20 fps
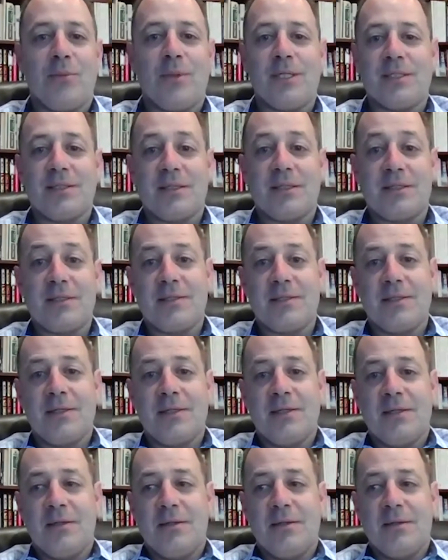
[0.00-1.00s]
business.
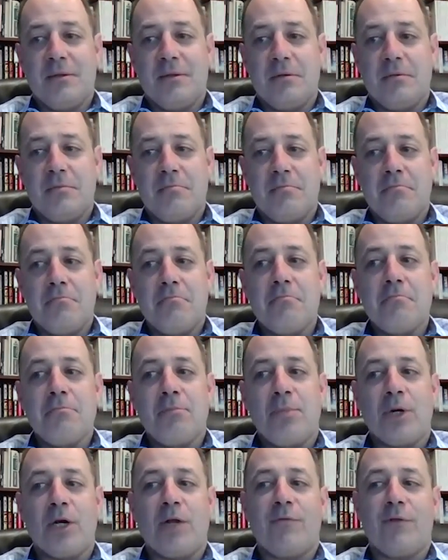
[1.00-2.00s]

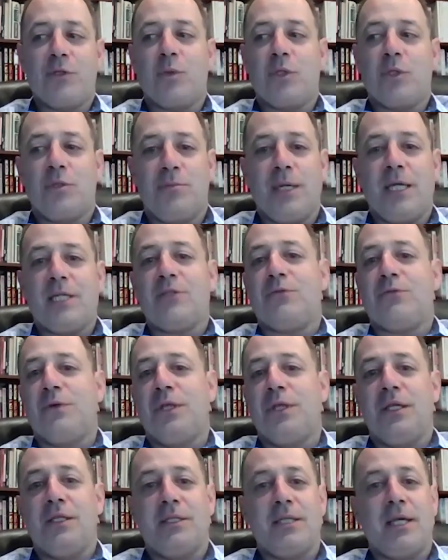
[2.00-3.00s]
But if it's what's best for
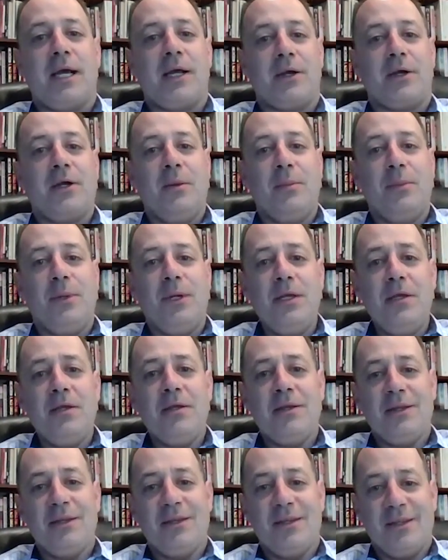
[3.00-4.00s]
the entire company,
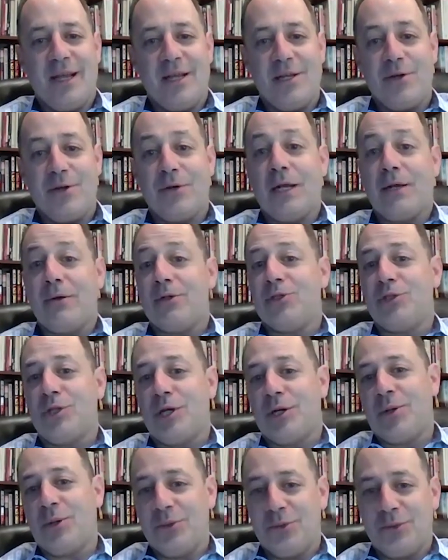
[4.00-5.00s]
and you're now a
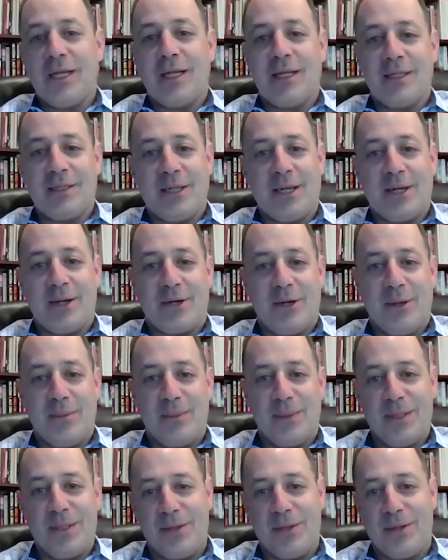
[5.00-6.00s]
shareholder in that entire
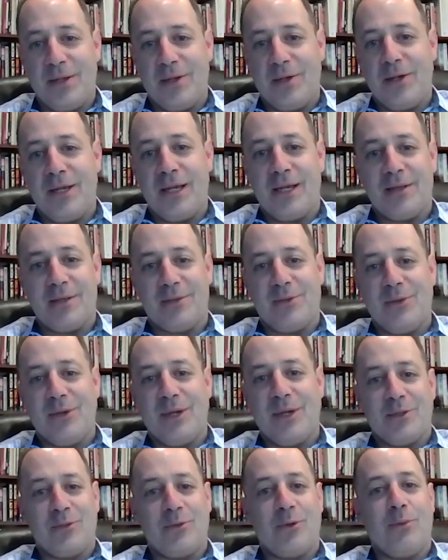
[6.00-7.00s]
company, you get
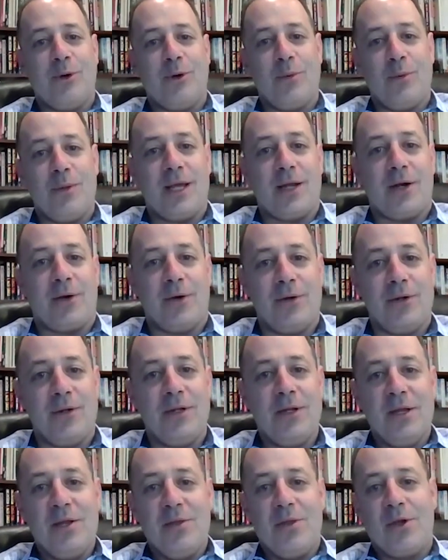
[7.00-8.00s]
to a point where
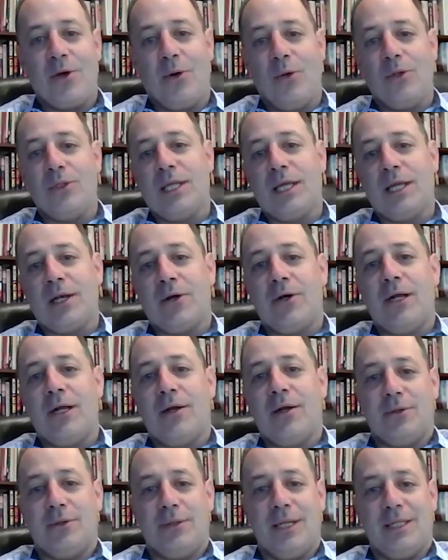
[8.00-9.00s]
the goals of that
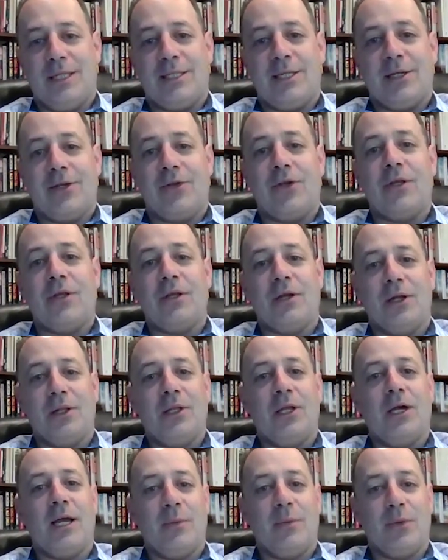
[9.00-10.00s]
earnout don't necessarily
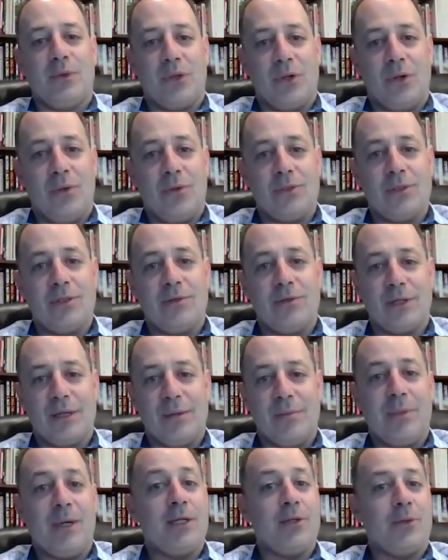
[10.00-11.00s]
align with the goals of the
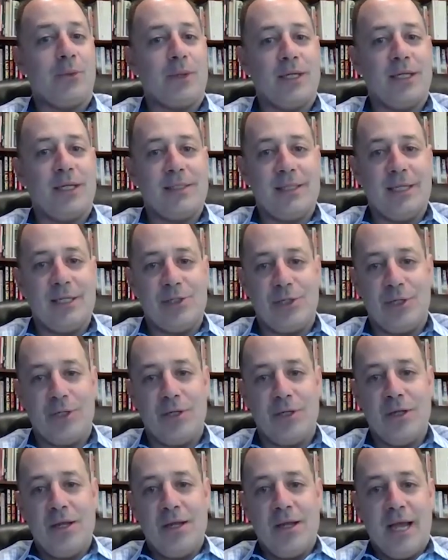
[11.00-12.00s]
combined
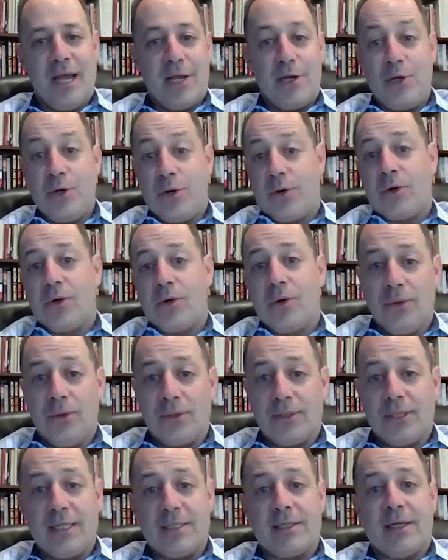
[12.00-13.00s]
organization and your
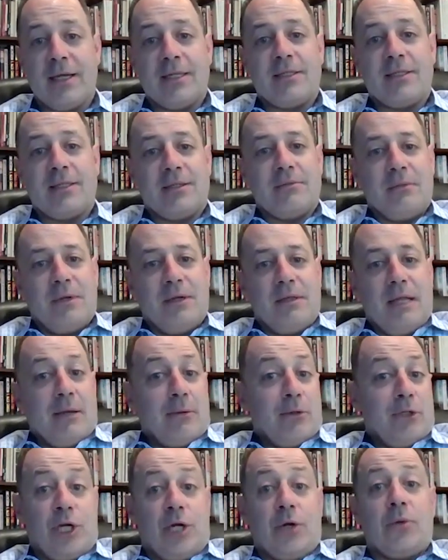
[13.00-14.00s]
goals as a now
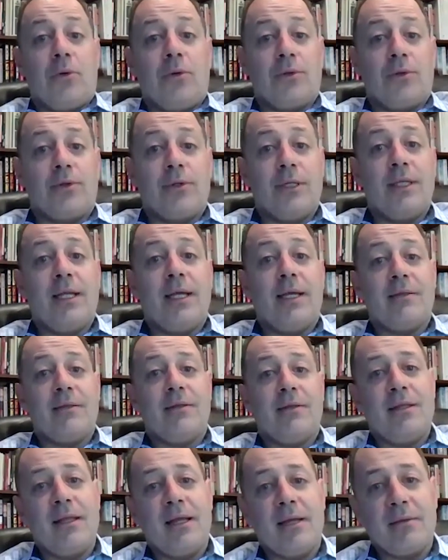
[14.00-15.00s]
a shareholder in
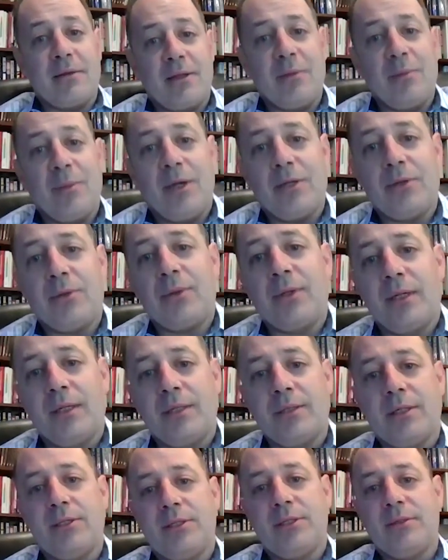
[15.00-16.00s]
that combined
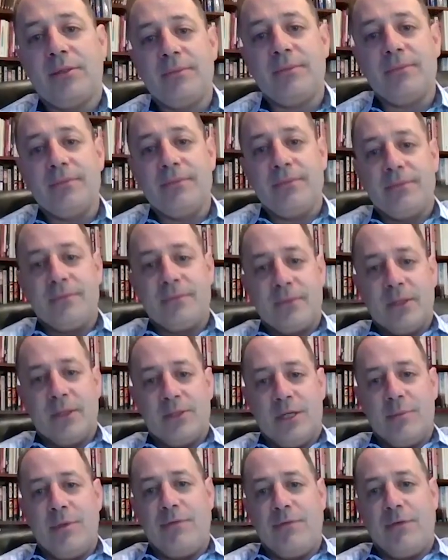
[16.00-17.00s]
organization.
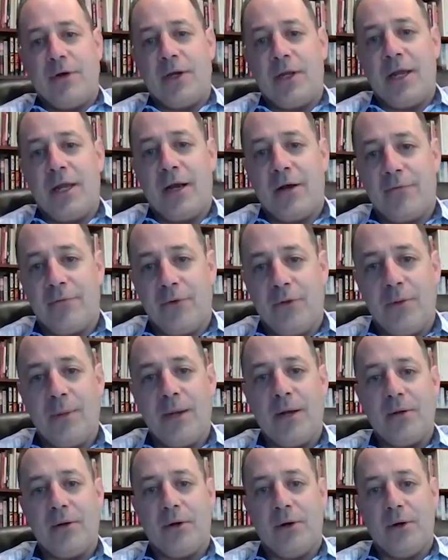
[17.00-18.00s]
So I'd be very careful
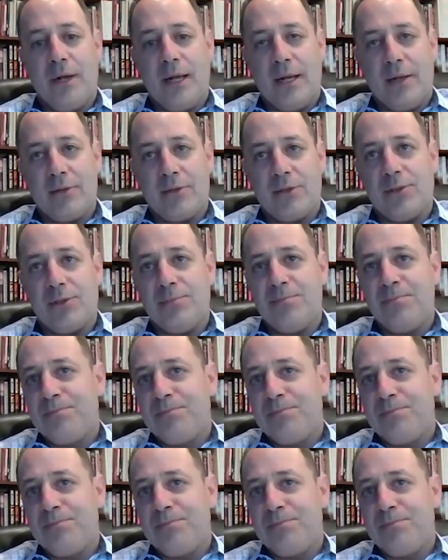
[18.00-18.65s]
about earnouts.